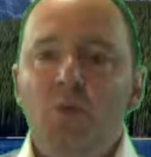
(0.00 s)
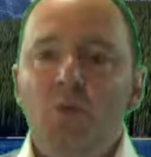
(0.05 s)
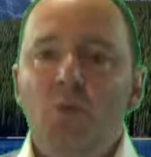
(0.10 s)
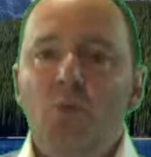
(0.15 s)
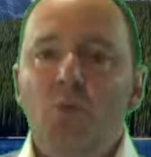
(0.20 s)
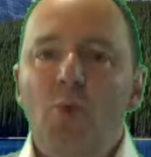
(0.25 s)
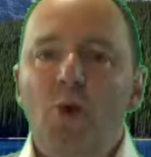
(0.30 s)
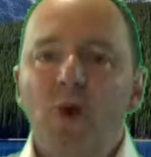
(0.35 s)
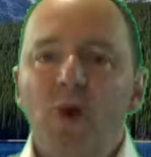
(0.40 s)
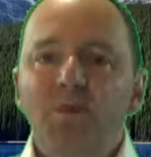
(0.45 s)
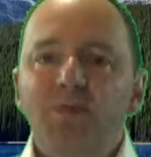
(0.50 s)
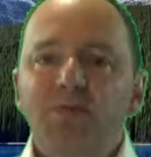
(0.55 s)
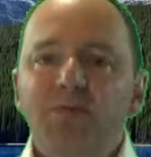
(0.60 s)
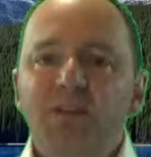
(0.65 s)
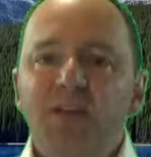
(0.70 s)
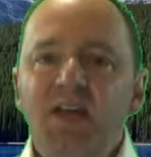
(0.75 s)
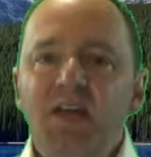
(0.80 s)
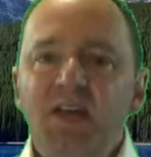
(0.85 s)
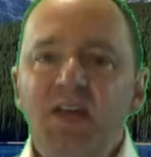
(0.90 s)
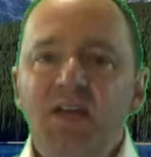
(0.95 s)
What I'm
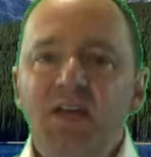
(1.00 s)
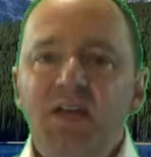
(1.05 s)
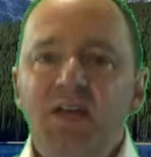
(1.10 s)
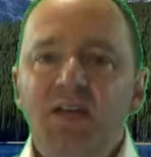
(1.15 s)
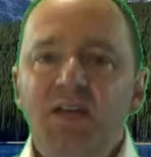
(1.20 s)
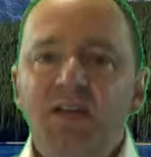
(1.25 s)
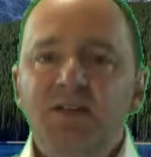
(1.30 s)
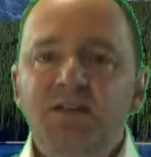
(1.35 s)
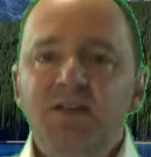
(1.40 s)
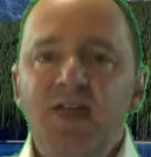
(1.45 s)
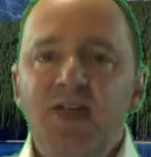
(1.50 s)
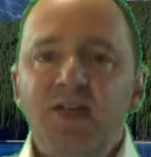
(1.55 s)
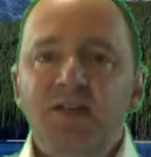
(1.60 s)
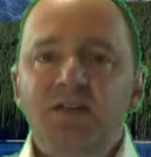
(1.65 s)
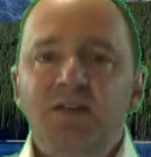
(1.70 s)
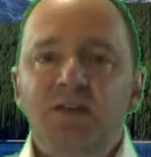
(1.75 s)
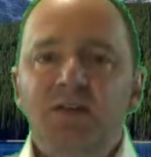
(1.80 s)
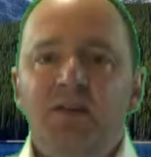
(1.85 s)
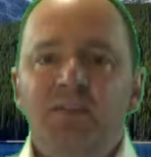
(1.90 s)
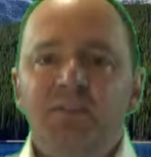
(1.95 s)
saying is
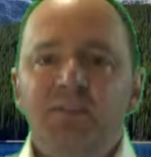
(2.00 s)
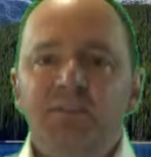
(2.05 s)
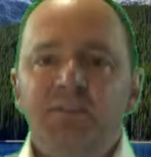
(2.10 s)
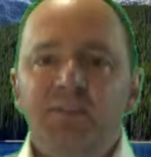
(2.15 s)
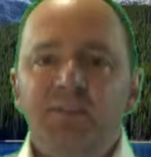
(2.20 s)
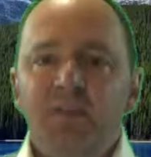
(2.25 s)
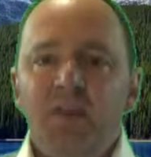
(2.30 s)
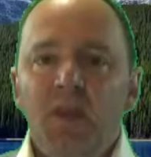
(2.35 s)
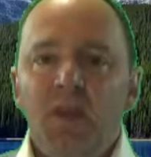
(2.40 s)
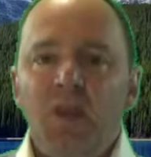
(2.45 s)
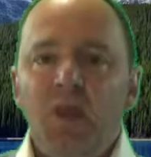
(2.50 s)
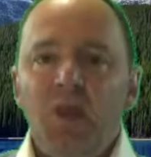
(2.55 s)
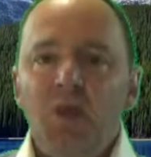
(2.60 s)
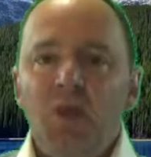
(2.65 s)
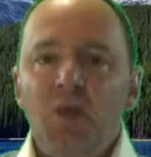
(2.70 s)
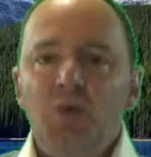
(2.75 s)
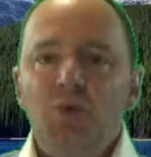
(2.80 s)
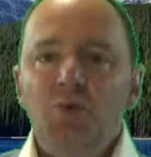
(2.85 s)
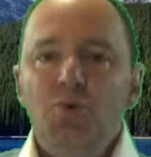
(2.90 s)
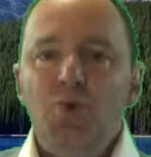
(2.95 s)
that
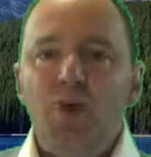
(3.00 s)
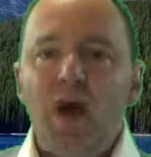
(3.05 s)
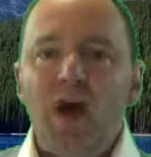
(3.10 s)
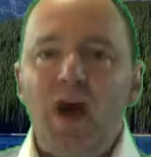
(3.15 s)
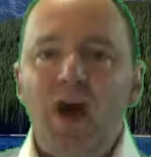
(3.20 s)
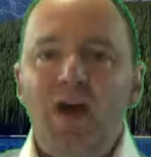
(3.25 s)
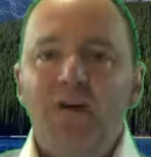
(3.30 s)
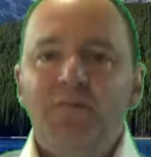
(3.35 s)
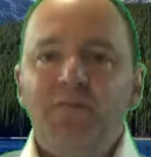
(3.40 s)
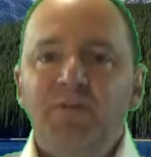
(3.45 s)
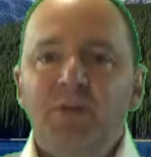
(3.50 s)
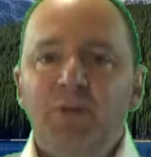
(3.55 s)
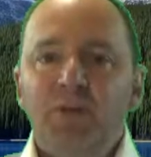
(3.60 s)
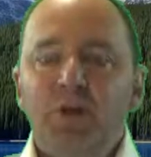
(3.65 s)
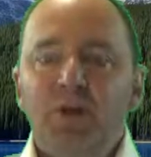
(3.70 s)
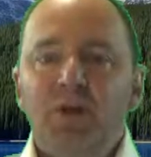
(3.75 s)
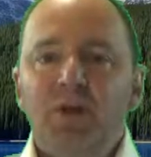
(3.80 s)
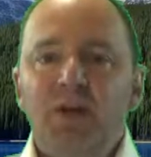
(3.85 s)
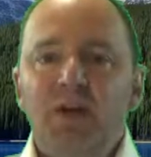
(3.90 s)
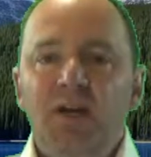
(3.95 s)
you have to
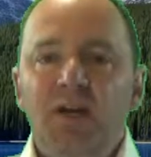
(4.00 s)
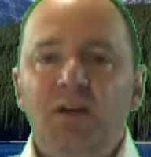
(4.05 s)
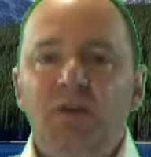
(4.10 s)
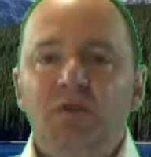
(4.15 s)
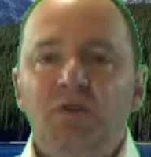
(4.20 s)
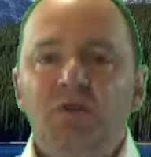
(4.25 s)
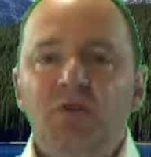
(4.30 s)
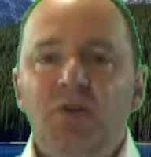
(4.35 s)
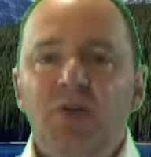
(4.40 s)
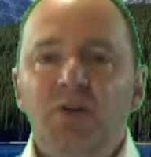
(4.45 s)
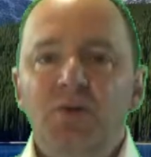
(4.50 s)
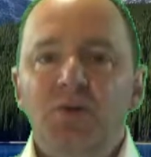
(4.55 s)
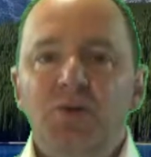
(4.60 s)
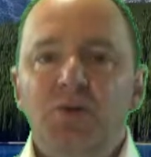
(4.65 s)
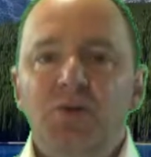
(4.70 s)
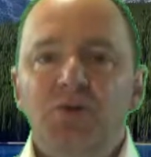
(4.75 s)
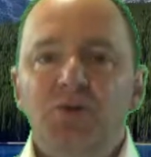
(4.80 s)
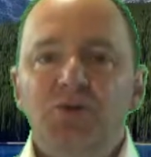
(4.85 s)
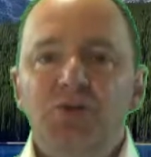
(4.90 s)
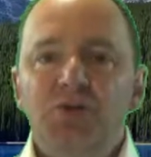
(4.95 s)
look at it so that
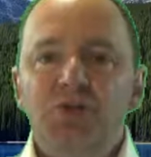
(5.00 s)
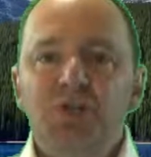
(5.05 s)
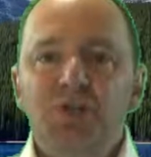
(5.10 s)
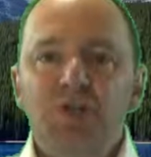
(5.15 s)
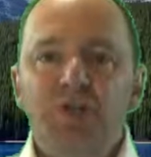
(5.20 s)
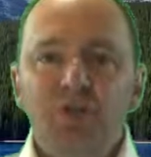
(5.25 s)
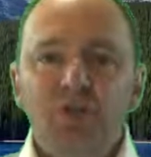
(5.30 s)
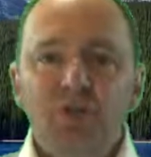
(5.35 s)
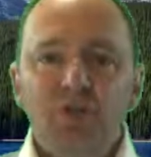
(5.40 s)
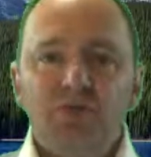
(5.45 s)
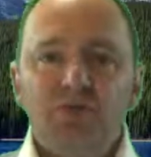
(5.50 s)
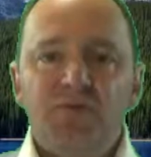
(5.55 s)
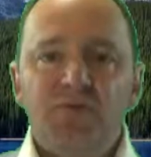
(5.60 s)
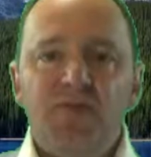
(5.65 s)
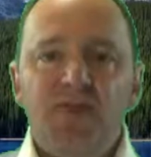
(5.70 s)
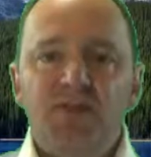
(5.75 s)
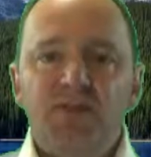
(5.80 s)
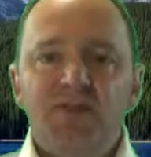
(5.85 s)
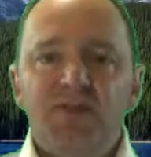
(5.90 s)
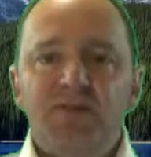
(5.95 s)
you're achieving those
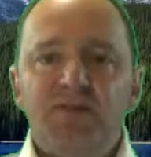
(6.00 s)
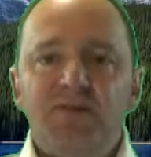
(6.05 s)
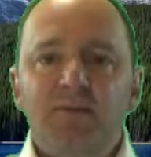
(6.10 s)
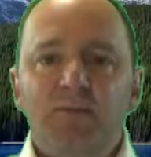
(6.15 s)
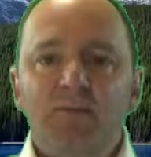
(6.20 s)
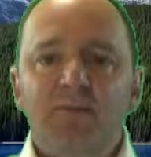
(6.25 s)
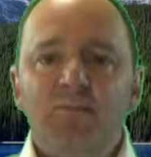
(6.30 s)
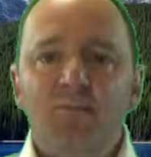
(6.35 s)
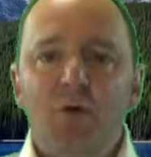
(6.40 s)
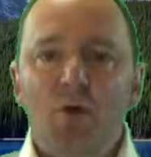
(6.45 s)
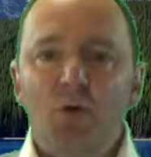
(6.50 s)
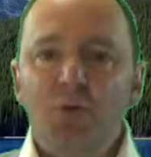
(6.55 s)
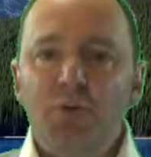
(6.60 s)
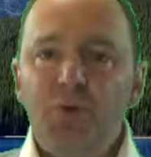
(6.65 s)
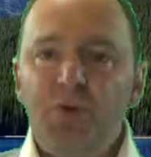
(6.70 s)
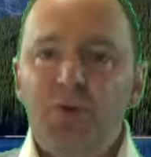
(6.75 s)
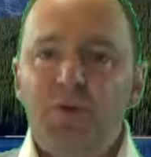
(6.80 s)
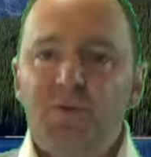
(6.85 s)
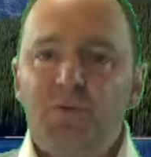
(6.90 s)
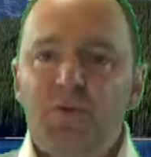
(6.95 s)
fixes
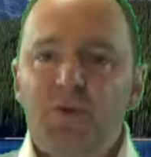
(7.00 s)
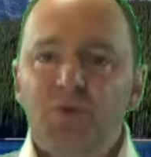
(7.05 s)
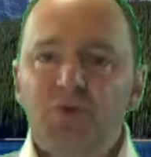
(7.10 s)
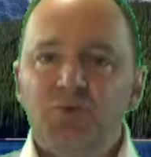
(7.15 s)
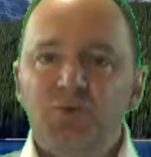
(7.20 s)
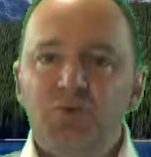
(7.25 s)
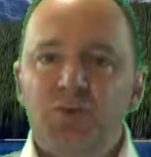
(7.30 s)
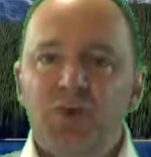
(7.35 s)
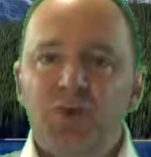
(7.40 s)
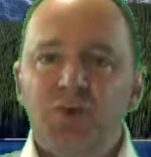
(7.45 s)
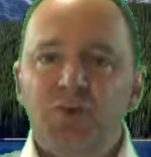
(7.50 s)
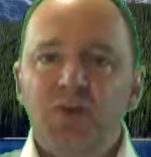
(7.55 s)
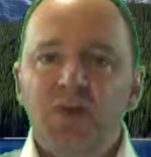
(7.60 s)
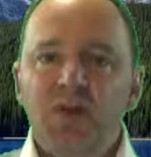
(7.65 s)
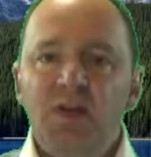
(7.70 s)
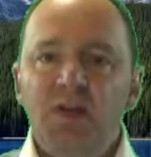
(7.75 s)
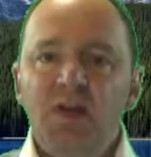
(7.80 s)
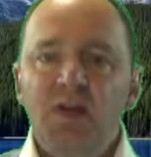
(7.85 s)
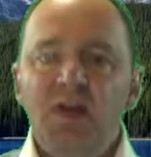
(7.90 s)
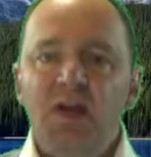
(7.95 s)
both in the first world
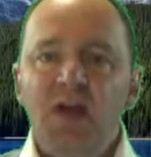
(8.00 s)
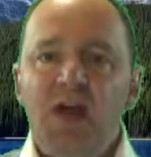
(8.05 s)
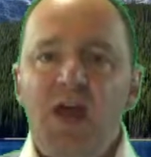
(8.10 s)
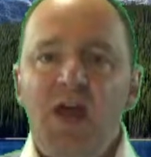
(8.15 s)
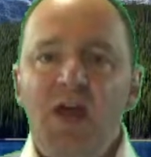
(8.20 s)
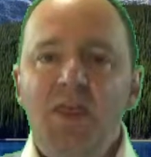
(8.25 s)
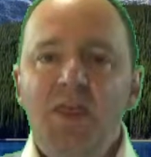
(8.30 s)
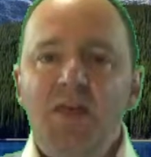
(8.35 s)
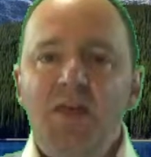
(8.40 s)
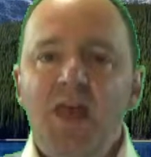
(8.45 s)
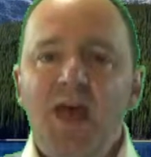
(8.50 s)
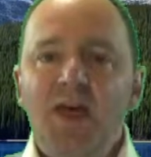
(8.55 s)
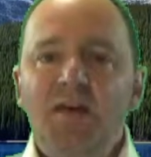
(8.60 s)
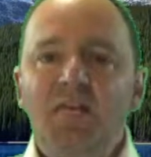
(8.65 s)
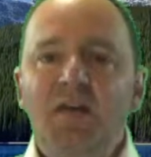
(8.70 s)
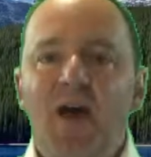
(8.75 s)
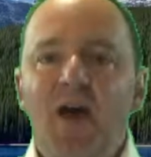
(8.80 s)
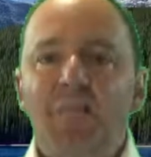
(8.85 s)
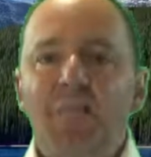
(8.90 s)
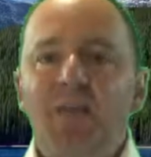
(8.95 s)
and then
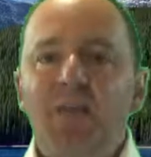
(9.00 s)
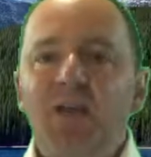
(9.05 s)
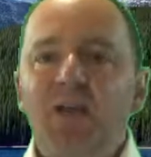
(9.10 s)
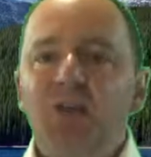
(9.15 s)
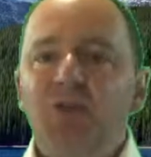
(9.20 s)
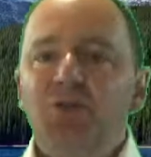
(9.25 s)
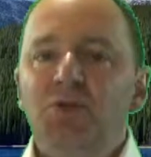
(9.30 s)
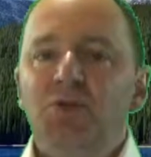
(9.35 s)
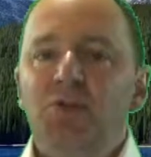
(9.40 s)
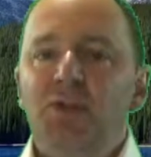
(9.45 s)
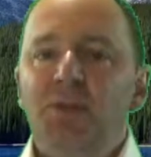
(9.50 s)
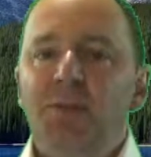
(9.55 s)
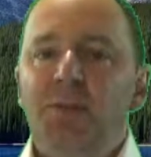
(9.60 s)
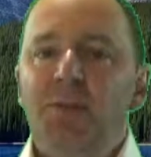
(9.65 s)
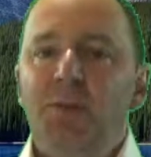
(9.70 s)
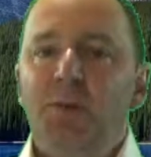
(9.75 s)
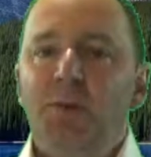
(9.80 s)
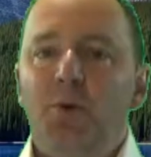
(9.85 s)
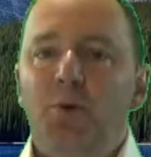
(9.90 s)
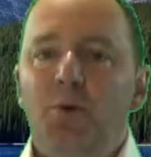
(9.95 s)
have application in the
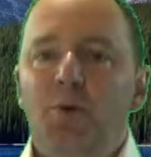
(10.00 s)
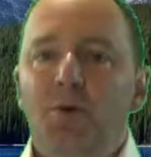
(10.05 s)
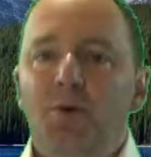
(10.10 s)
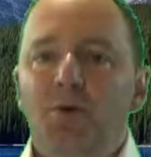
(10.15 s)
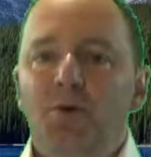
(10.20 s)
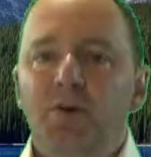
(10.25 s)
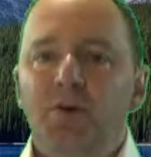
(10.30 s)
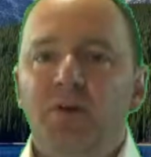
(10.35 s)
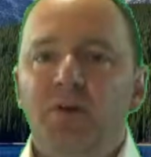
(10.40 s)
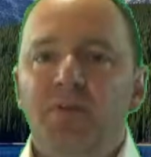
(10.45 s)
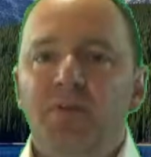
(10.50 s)
third world.